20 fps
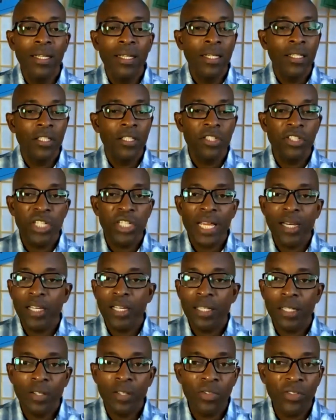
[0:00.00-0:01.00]
just gently
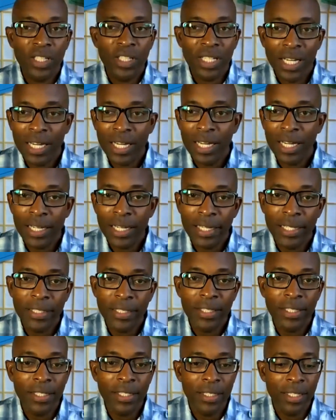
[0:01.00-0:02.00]
close the
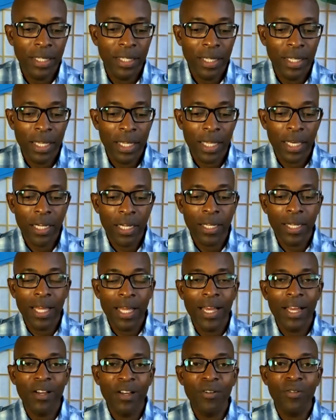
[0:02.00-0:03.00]
eyes and
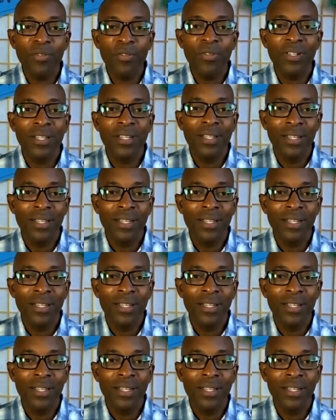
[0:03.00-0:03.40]
allow